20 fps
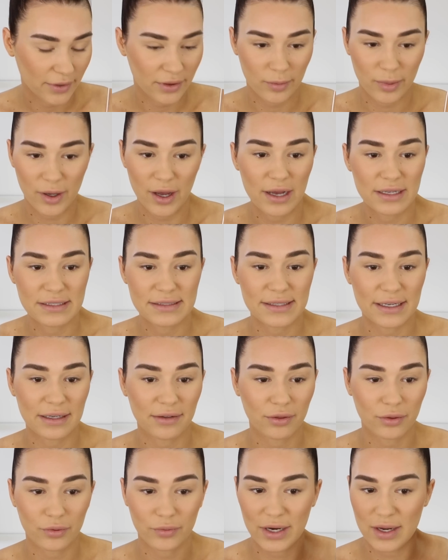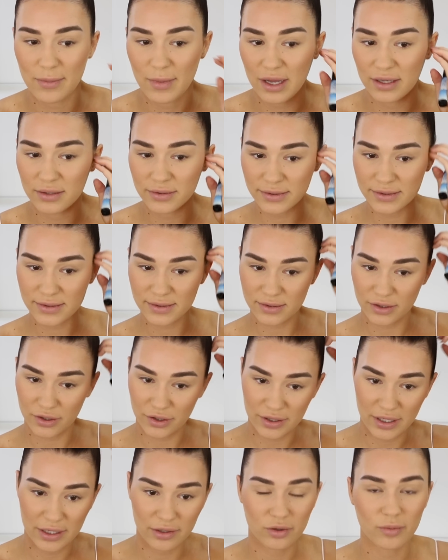in the past like 3 months,
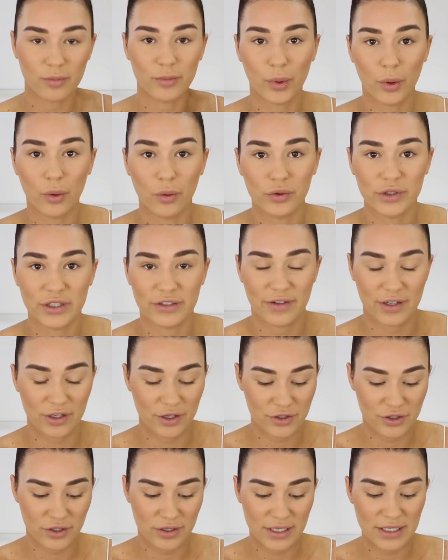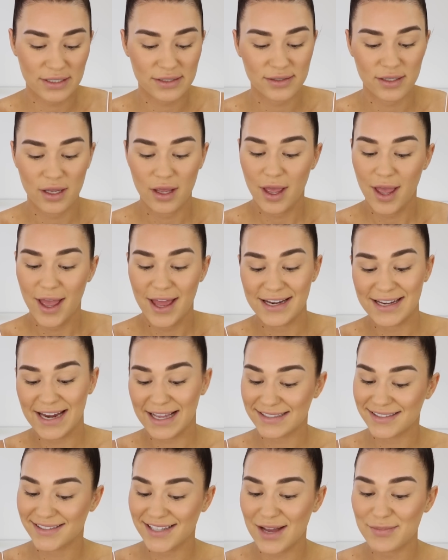so they look bald if I don't do this.
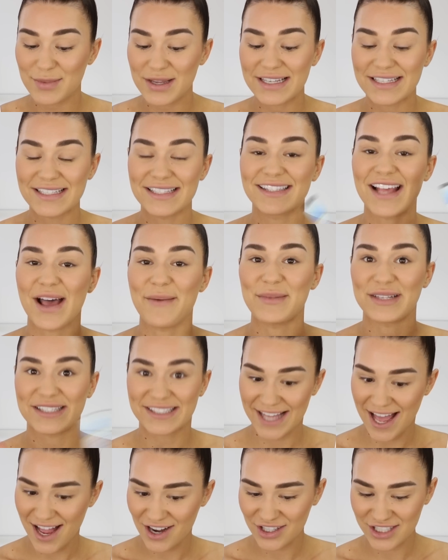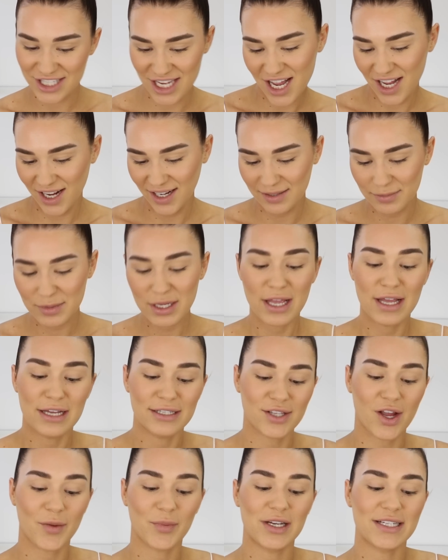Next up is mascara time.
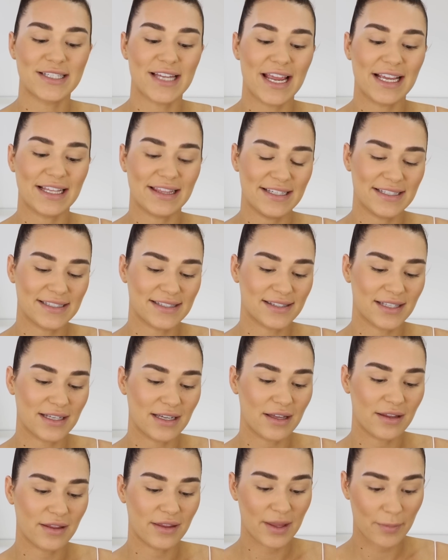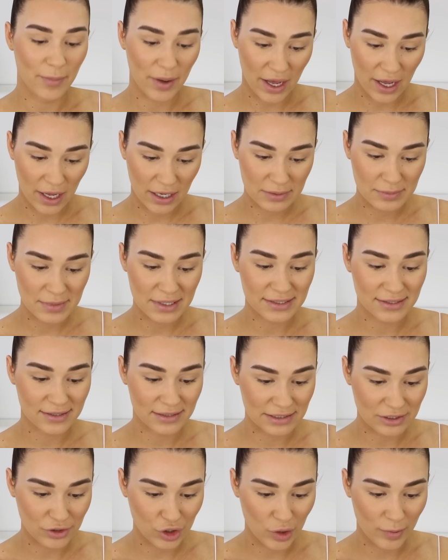So I'm gonna take this, the Balm
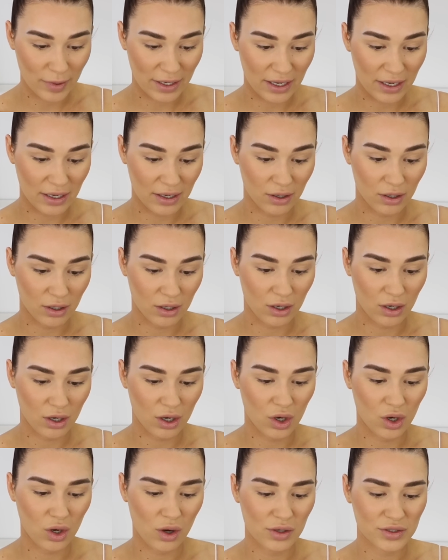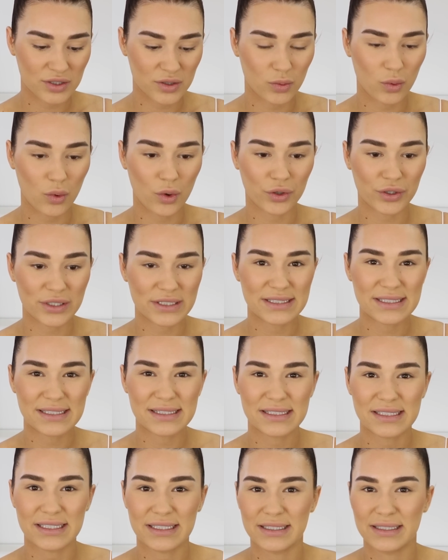Scuba. Oh, it's water
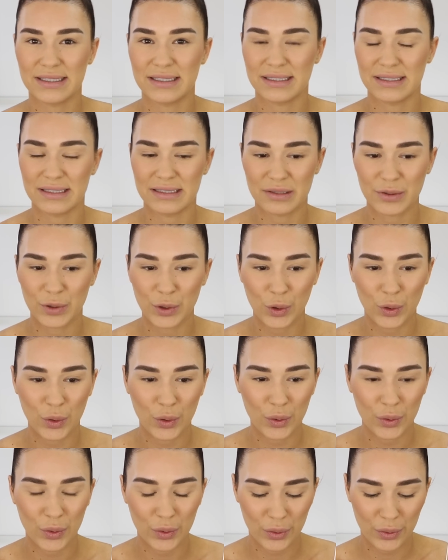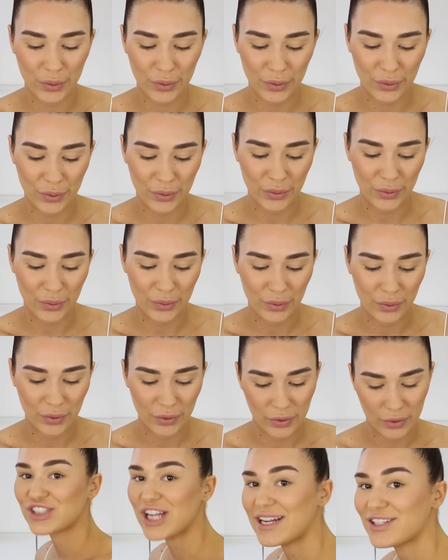resistant. No.
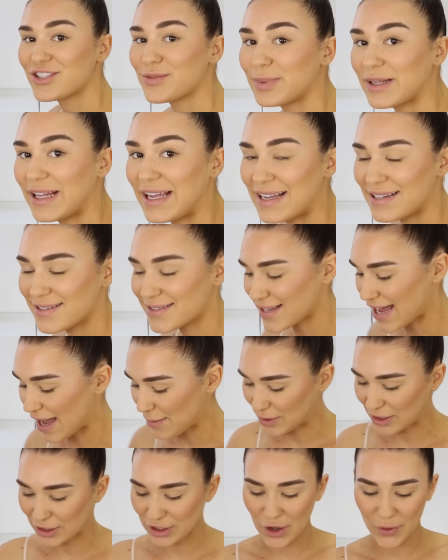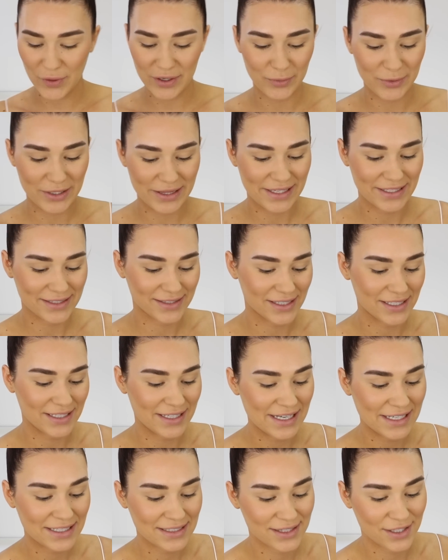Change of plans. I'm gonna go in with this
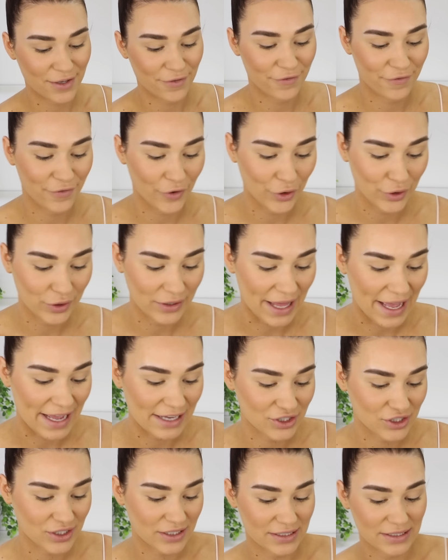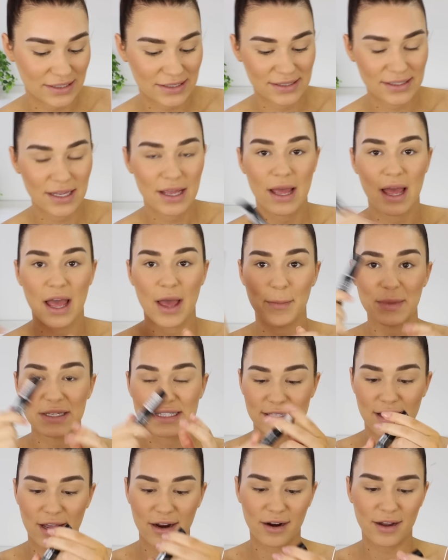NYX Faux Lashes
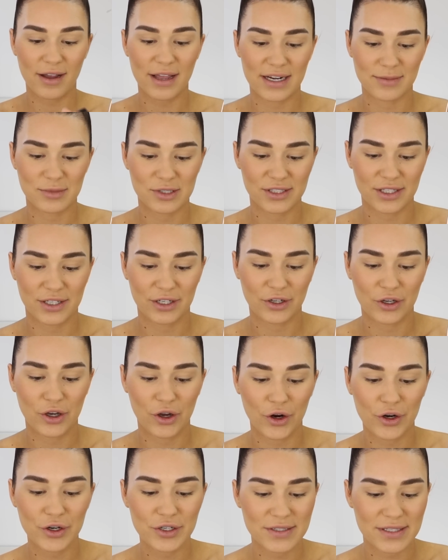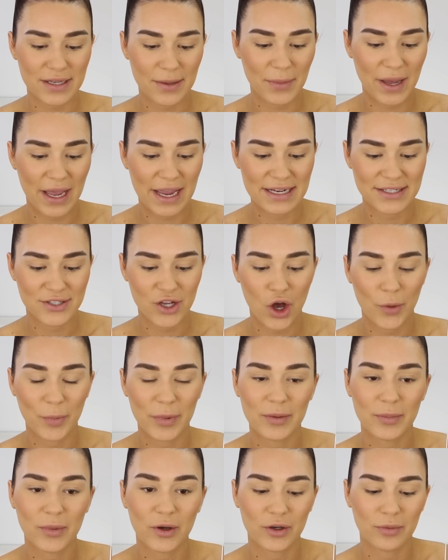mascara and I'm just gonna coat my
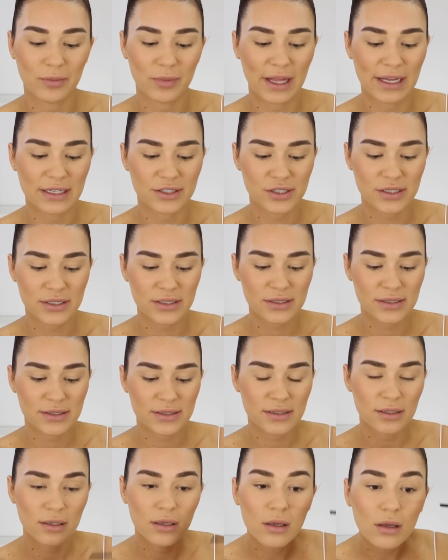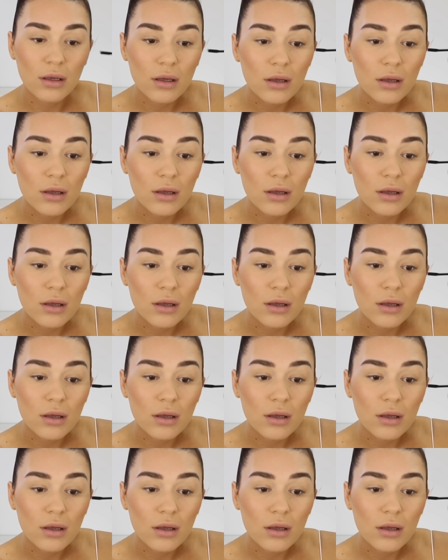top and bottom lashes.